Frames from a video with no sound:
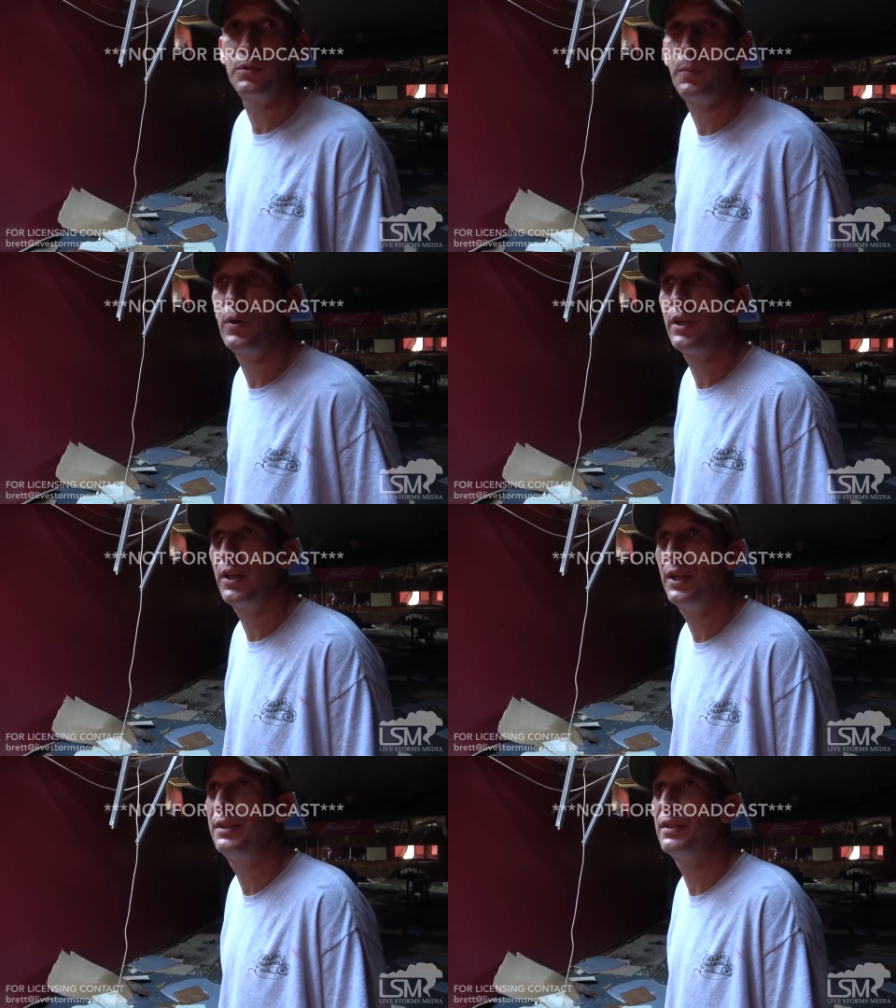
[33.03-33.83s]
it was pretty
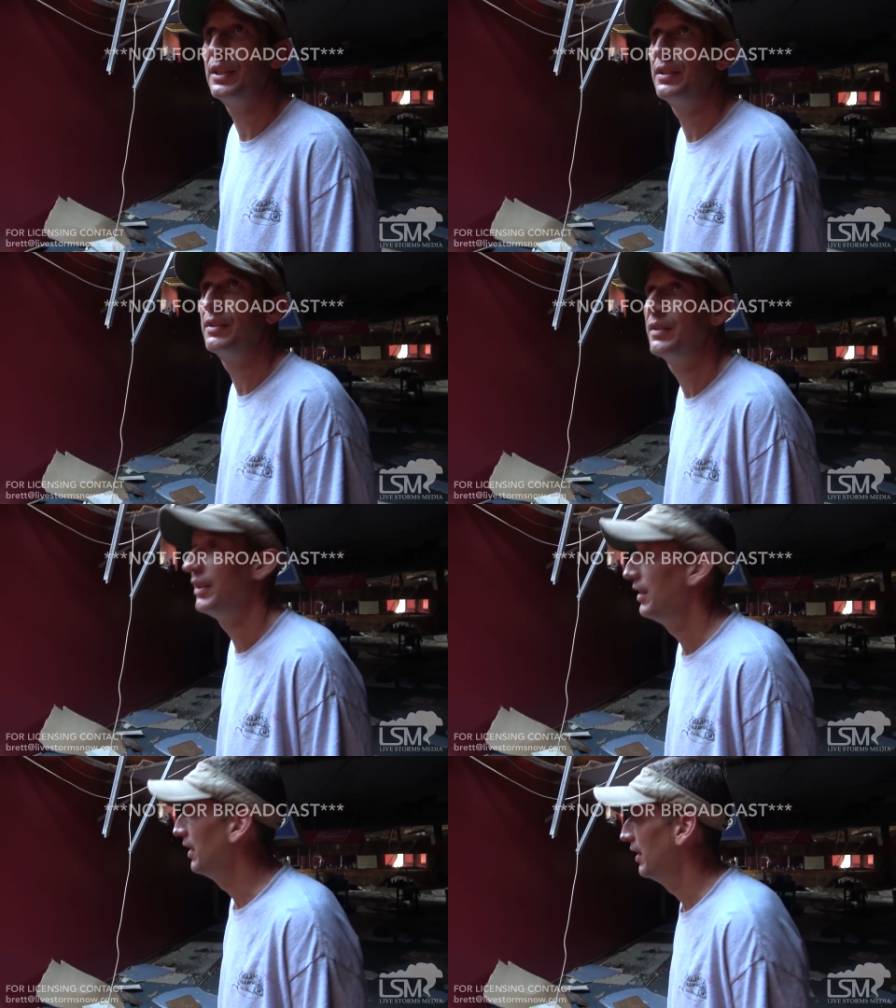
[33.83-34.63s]
good. And then
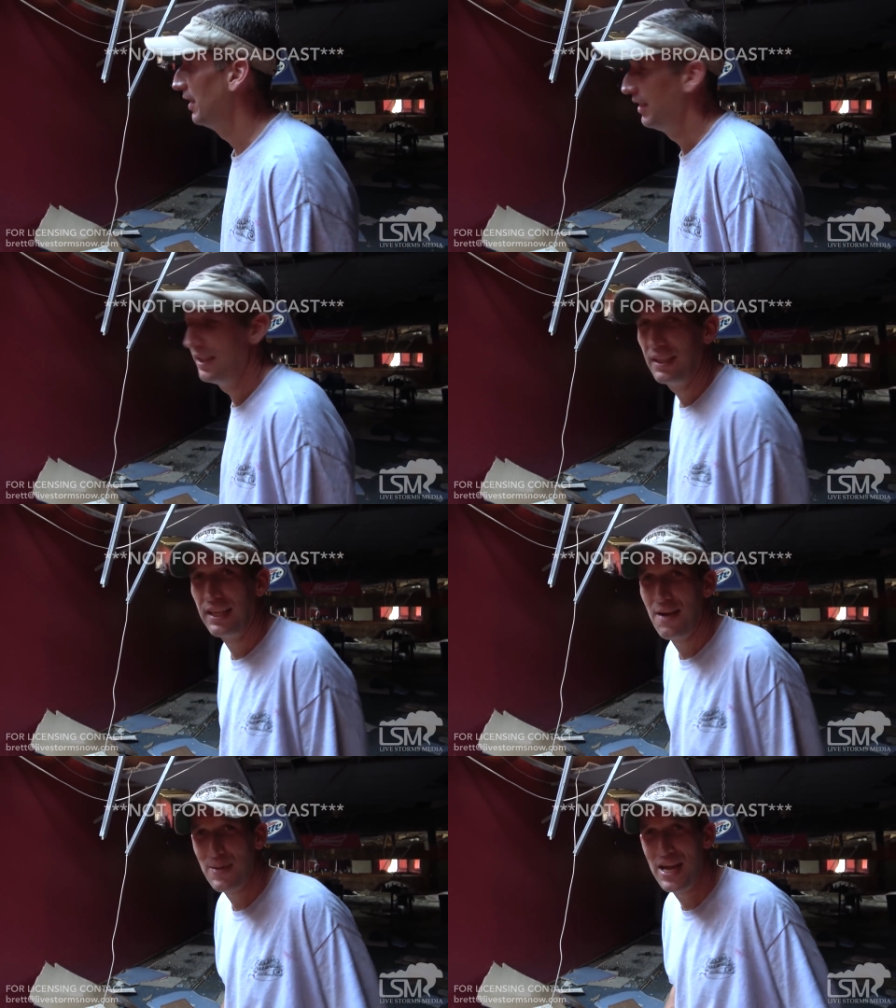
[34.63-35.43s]
it got